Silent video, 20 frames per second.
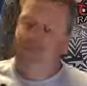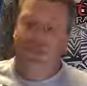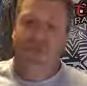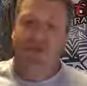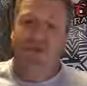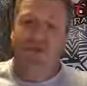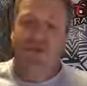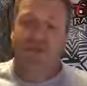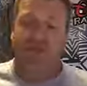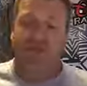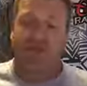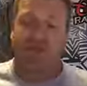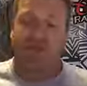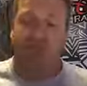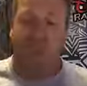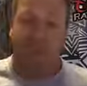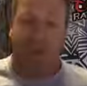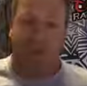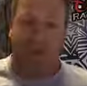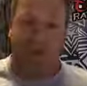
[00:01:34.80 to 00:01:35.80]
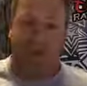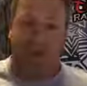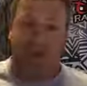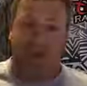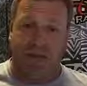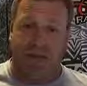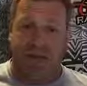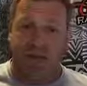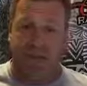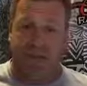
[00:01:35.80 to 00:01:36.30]
why don't you try something a bit on
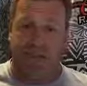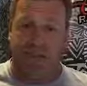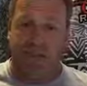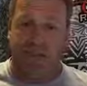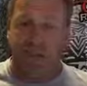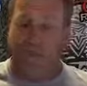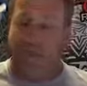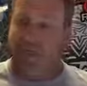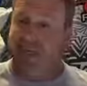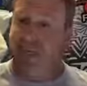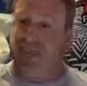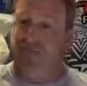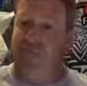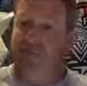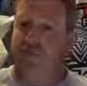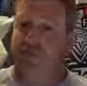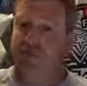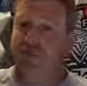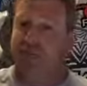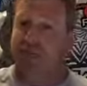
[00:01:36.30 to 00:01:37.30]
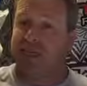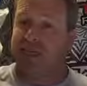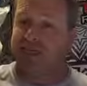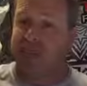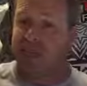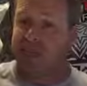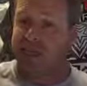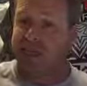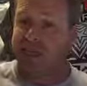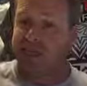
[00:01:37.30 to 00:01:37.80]
the fancy? This is actually for a
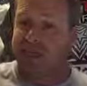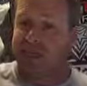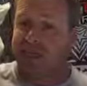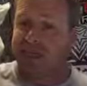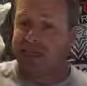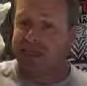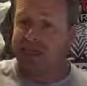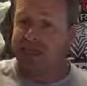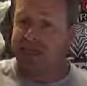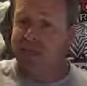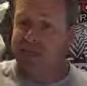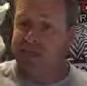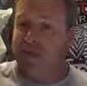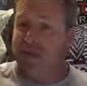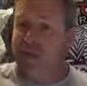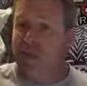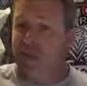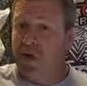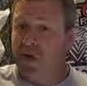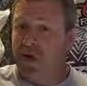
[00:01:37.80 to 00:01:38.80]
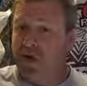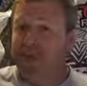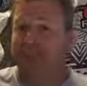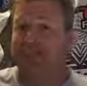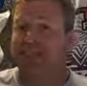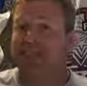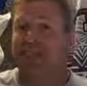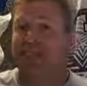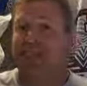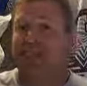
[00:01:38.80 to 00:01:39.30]
customer. It's not mine.
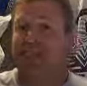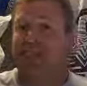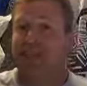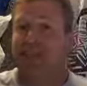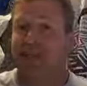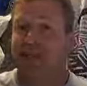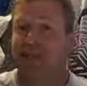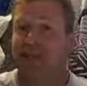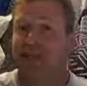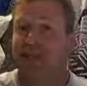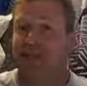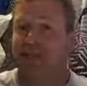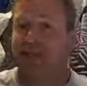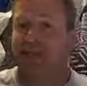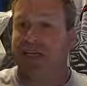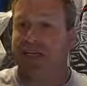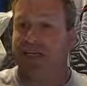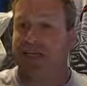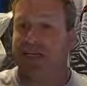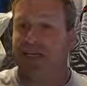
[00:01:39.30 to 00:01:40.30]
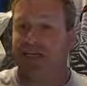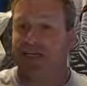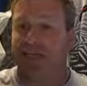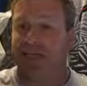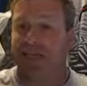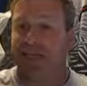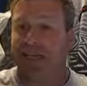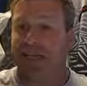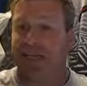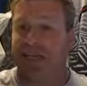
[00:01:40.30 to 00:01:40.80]
So that customer will be
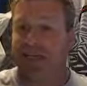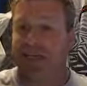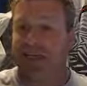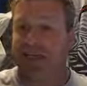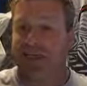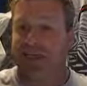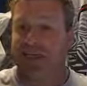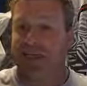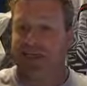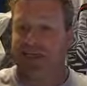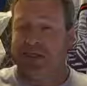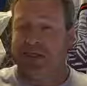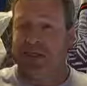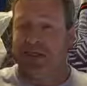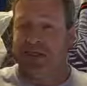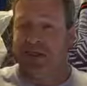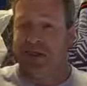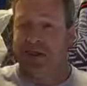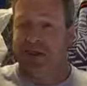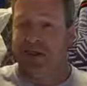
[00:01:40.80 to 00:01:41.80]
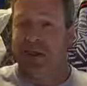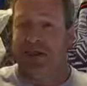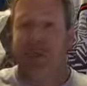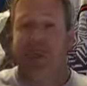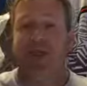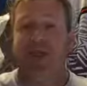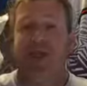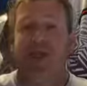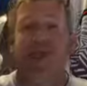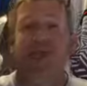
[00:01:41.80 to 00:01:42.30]
getting it soon, and I
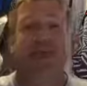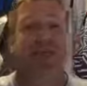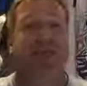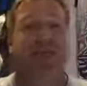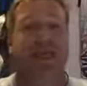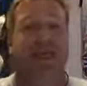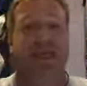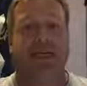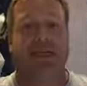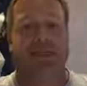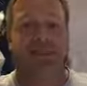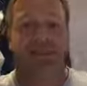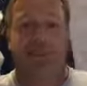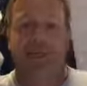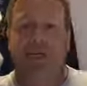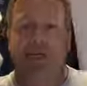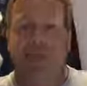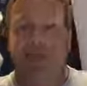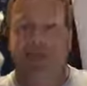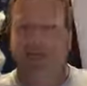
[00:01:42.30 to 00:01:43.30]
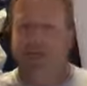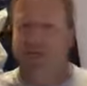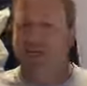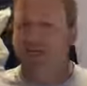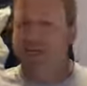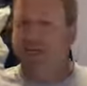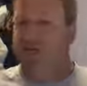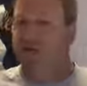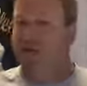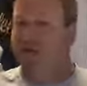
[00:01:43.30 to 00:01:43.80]
know he's
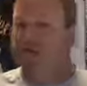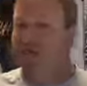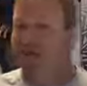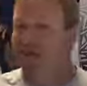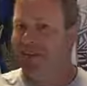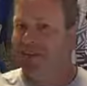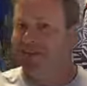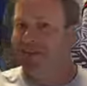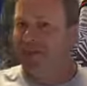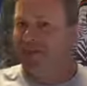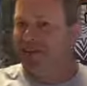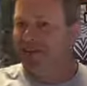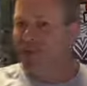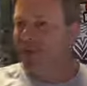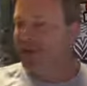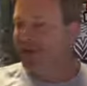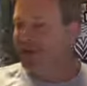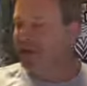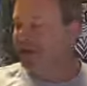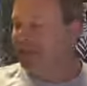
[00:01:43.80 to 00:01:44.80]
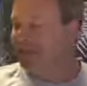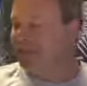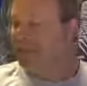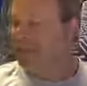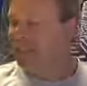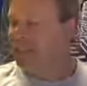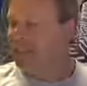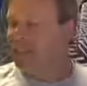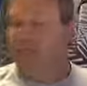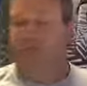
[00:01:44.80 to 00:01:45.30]
going to be really impressed with this one.
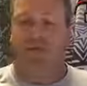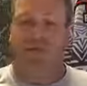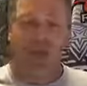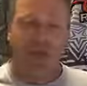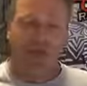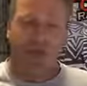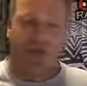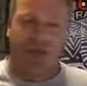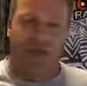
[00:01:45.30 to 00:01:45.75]
So most of our